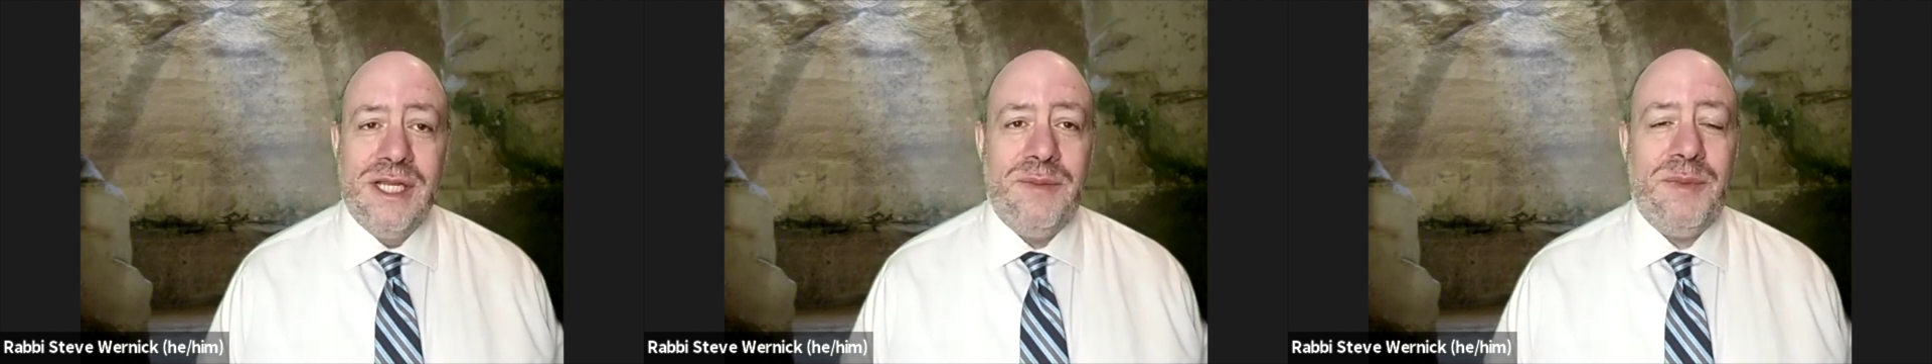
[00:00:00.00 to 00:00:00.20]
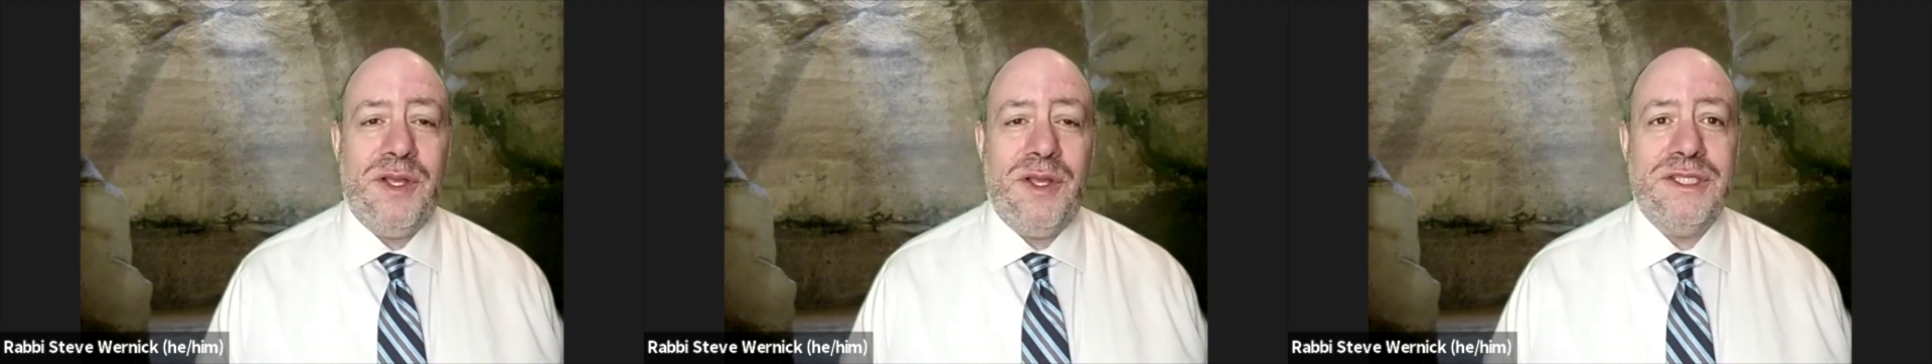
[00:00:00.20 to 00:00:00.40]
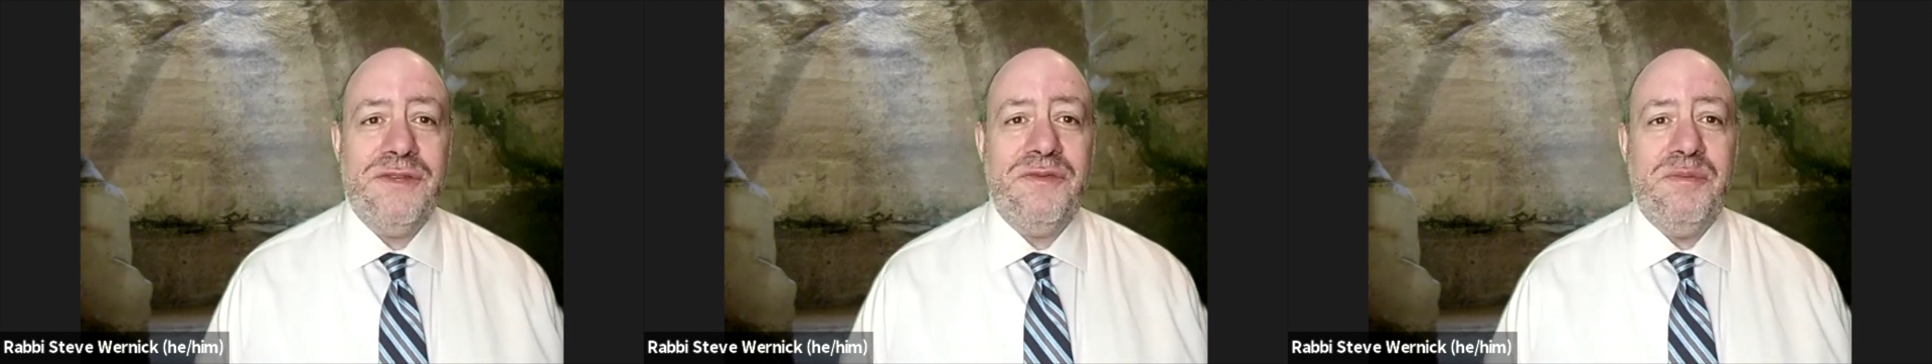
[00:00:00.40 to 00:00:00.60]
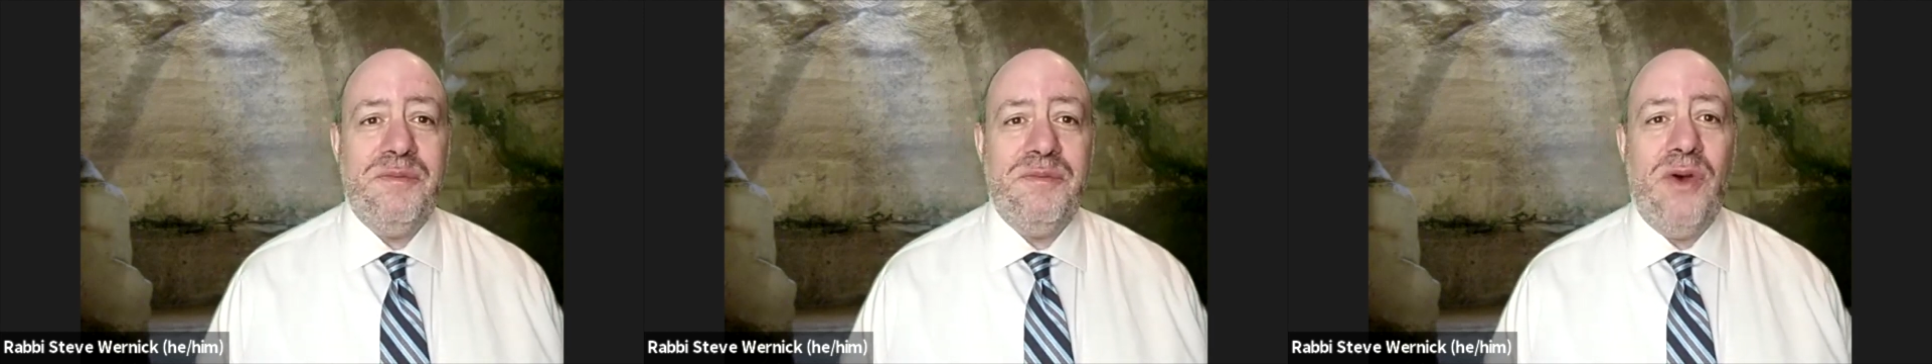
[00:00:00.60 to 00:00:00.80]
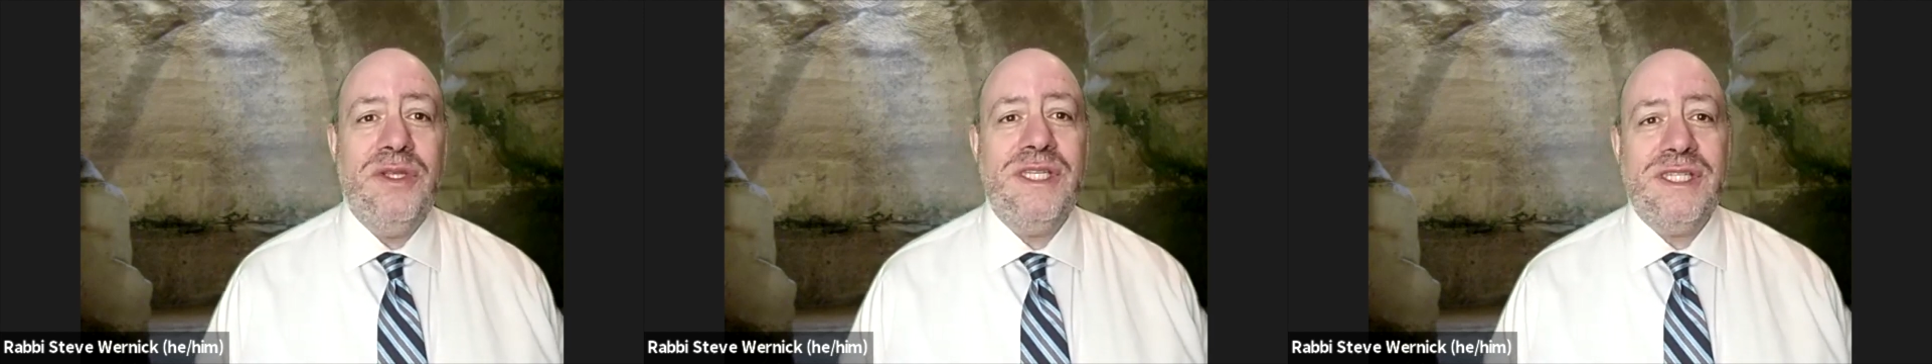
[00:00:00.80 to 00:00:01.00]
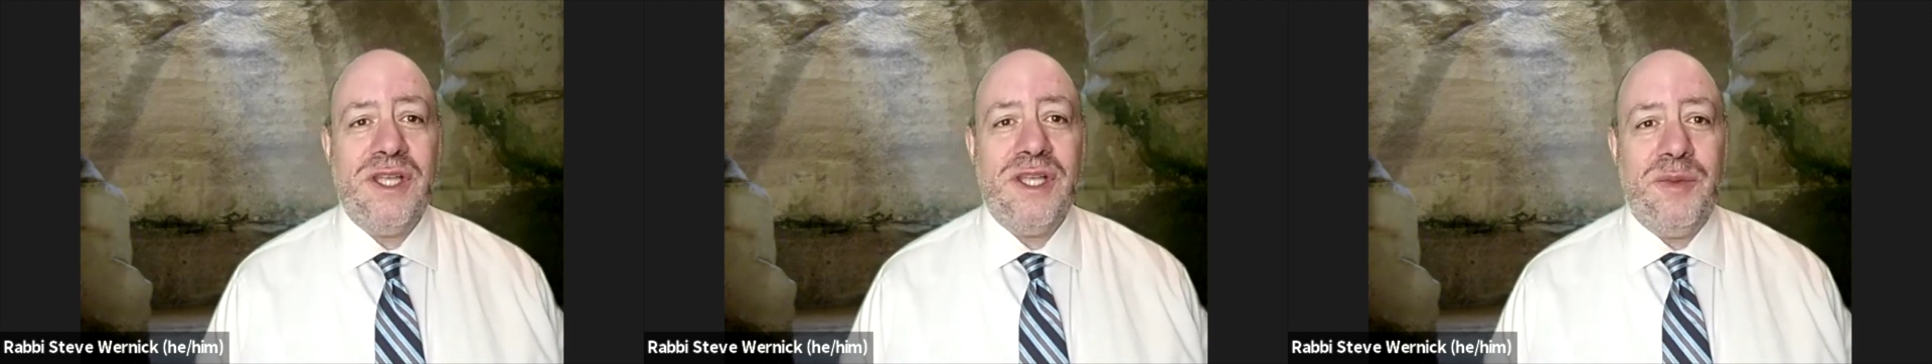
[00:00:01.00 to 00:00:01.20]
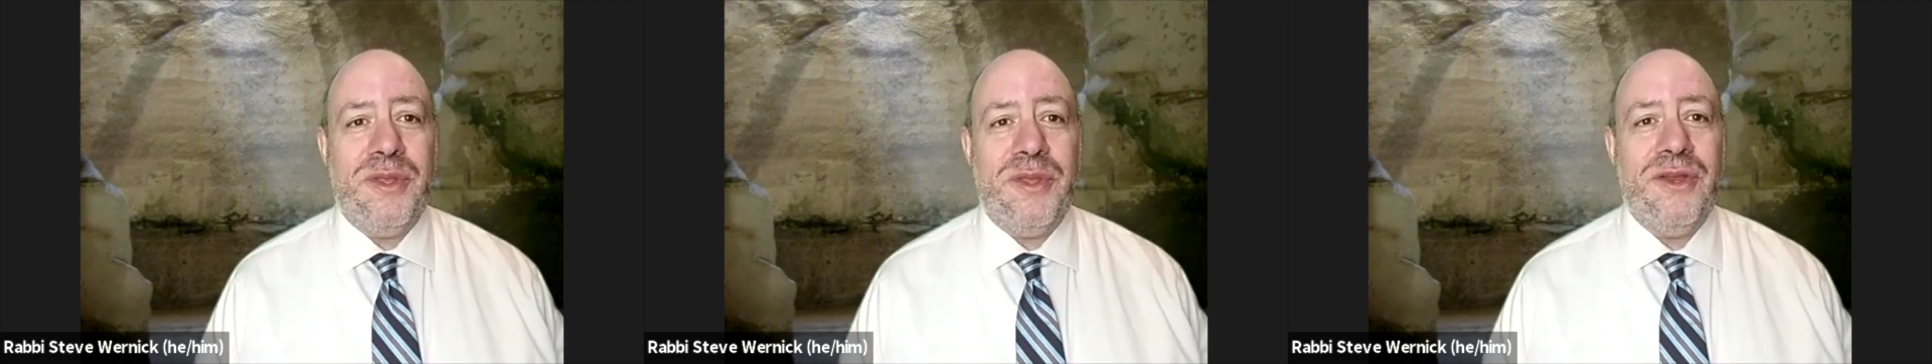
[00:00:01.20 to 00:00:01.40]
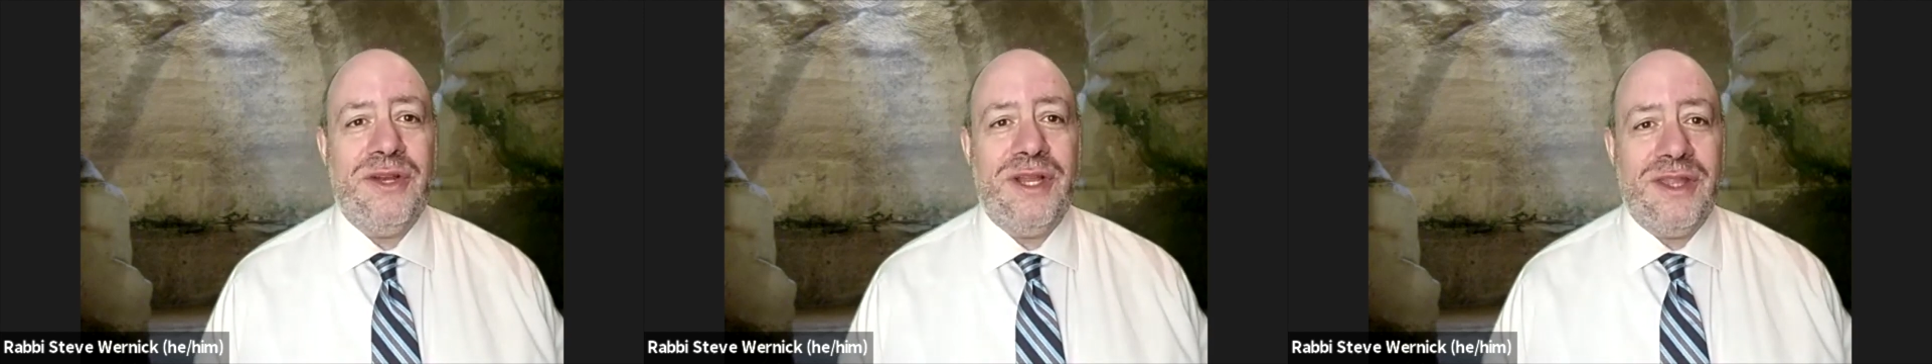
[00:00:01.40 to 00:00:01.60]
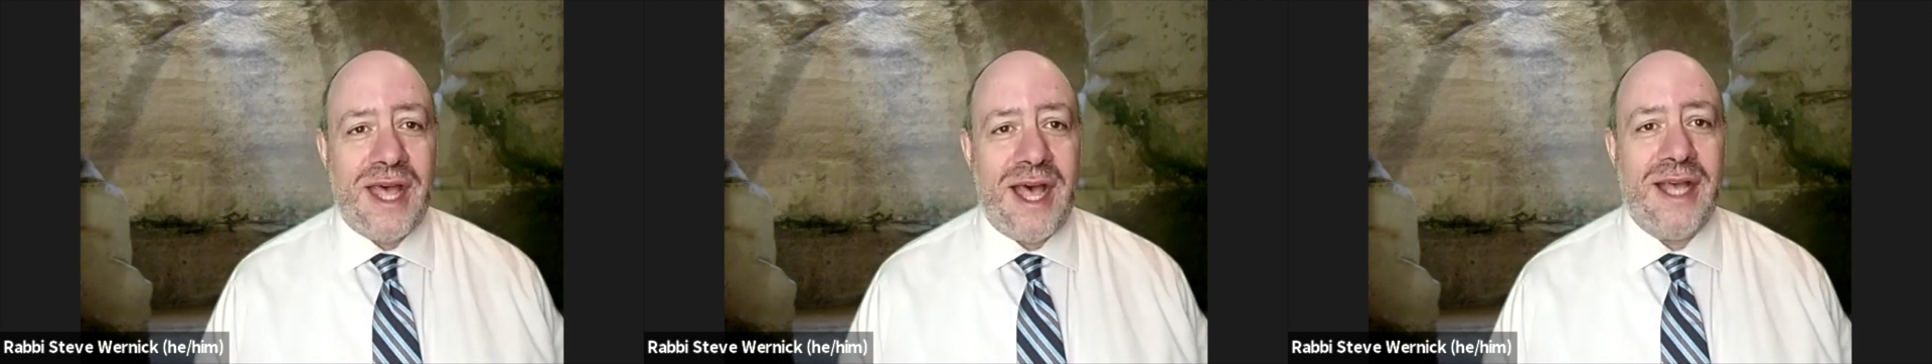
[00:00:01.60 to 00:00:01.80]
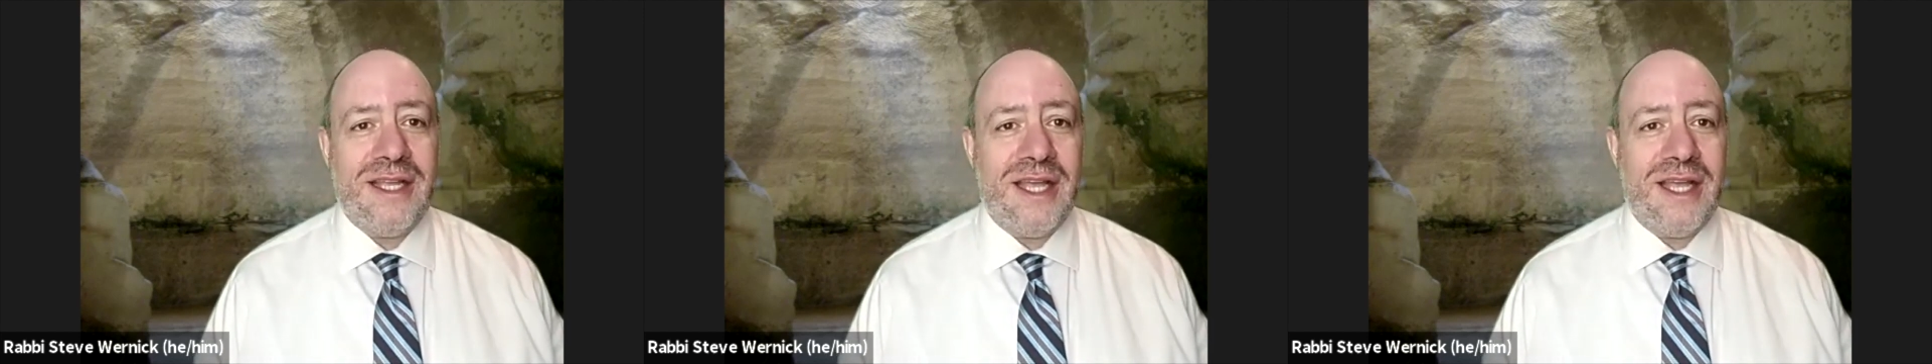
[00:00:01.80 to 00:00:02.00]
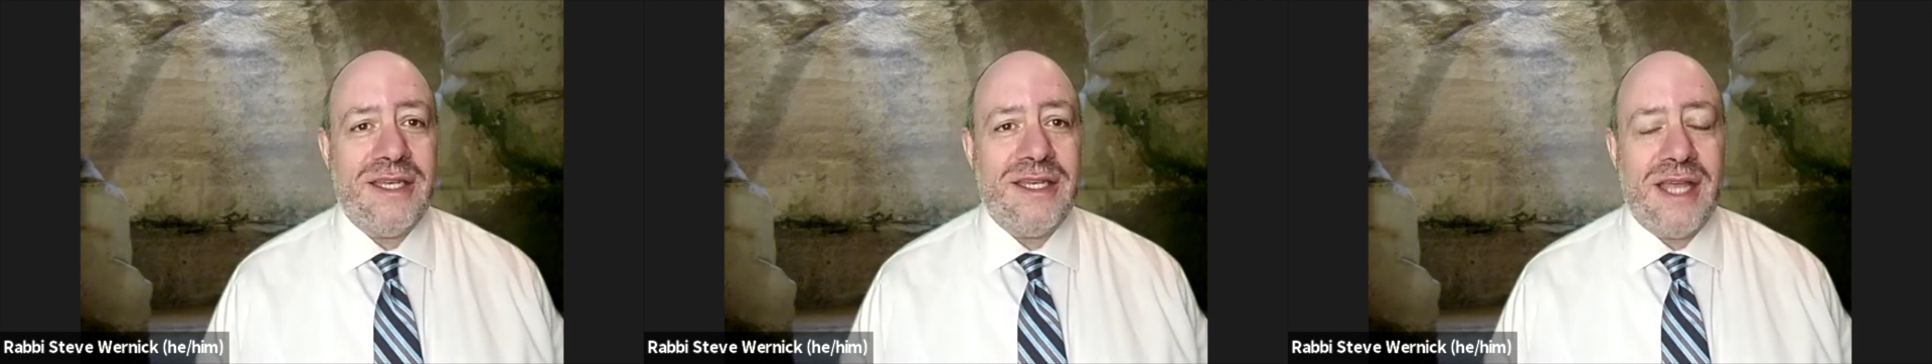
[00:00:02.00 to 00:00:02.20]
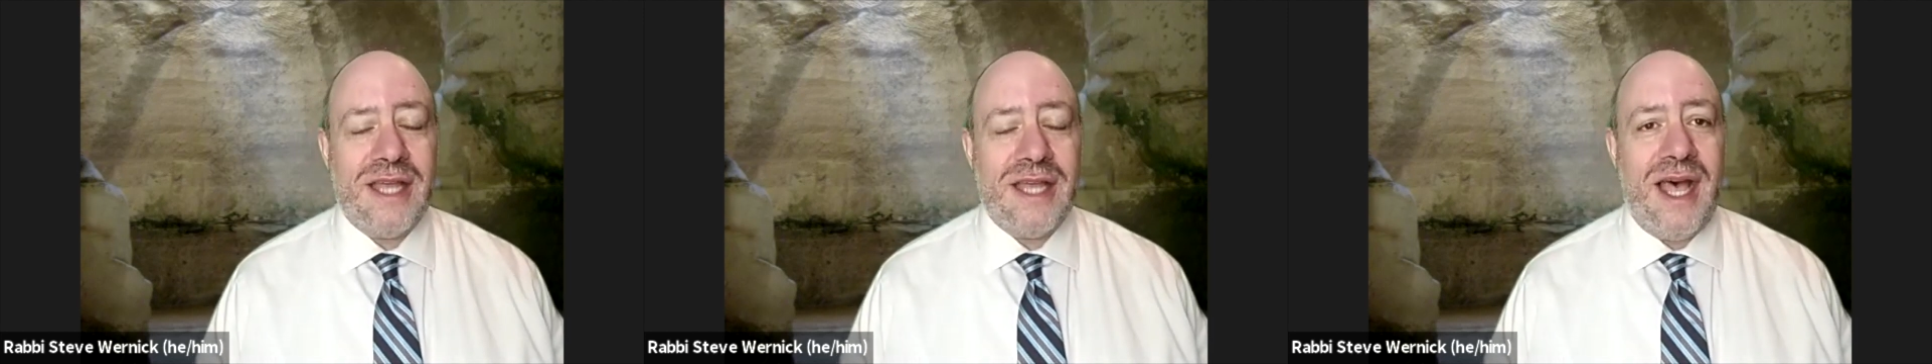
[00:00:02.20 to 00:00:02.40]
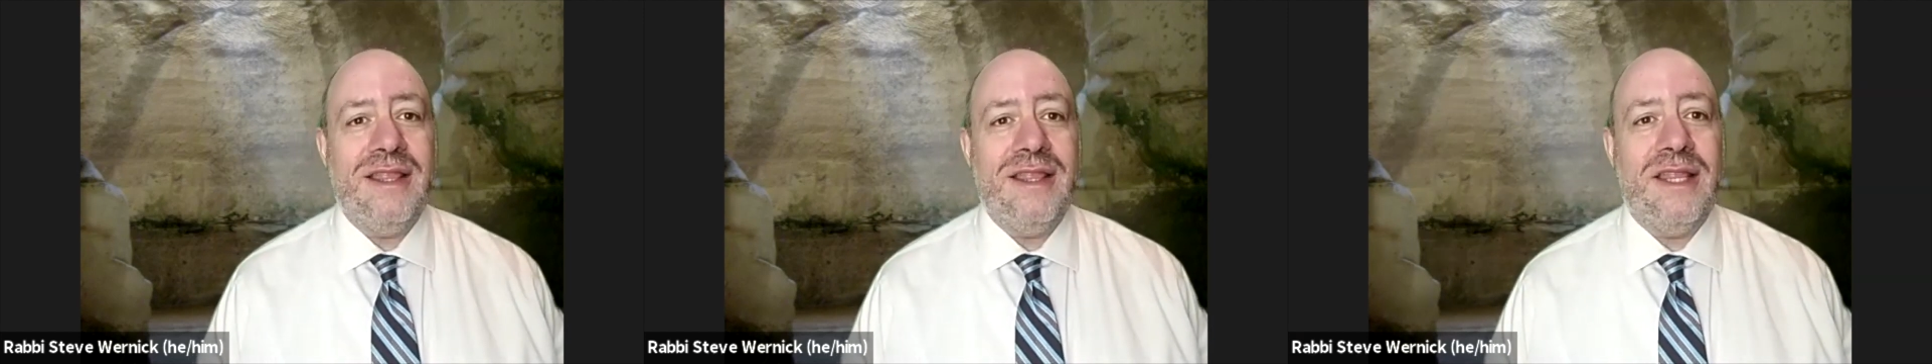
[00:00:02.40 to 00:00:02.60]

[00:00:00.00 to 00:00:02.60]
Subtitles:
Because if Moses appeared in the Haggadah,